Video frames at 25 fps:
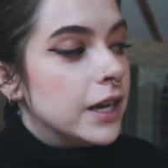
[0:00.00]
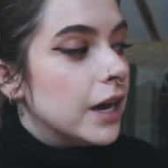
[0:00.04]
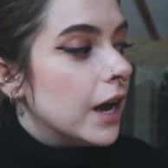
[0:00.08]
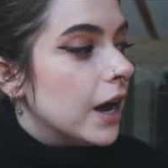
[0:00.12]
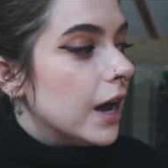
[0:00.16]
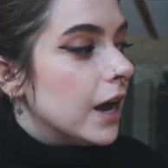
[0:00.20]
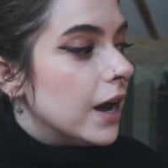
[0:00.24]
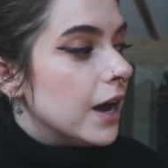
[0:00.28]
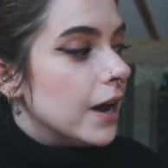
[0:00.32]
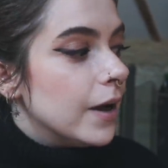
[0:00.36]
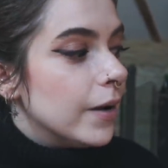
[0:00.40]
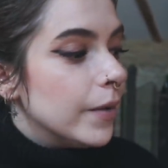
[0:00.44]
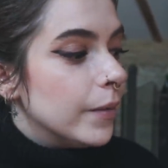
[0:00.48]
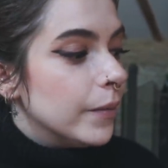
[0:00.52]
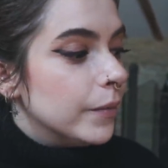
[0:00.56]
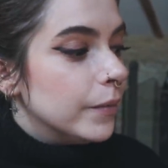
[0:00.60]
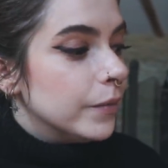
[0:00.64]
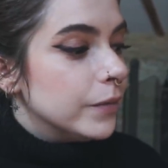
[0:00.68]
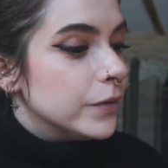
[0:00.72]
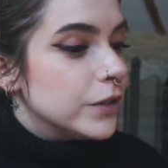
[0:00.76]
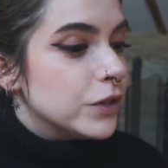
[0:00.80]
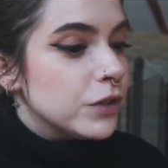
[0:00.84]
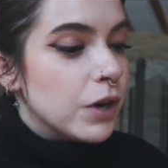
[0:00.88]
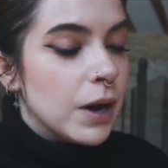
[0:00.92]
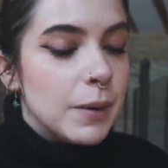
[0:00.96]

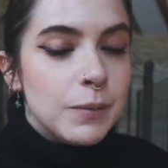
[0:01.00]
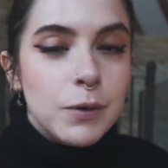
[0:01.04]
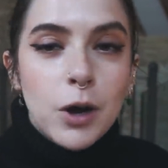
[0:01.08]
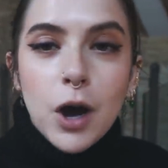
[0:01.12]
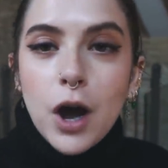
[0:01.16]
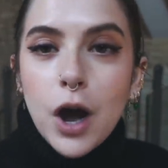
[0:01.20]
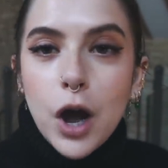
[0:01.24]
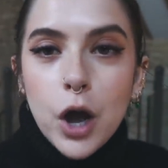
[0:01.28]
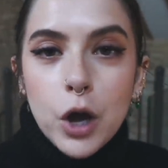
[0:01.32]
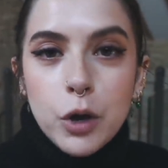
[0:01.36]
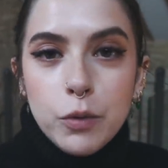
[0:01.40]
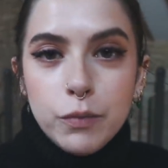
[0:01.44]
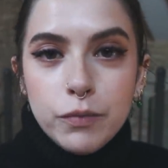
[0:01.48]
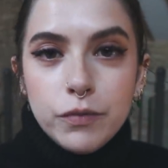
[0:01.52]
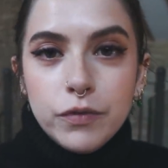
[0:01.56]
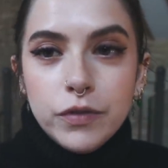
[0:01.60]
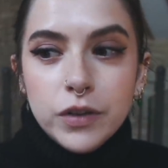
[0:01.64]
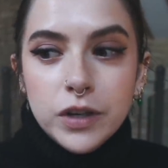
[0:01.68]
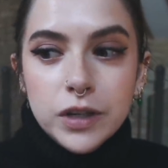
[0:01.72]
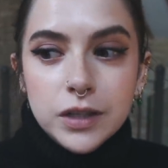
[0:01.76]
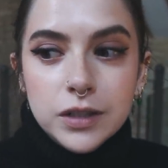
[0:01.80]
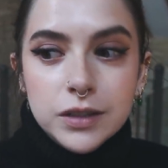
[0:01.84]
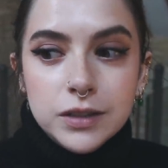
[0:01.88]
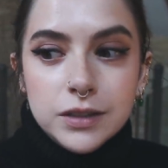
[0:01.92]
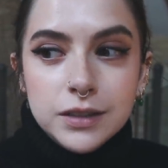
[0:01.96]
um, so I'm not
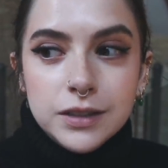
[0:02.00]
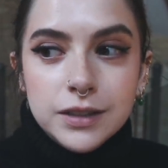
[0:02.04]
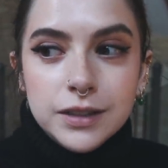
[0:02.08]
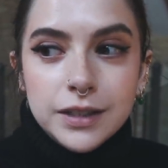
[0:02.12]
hopeful.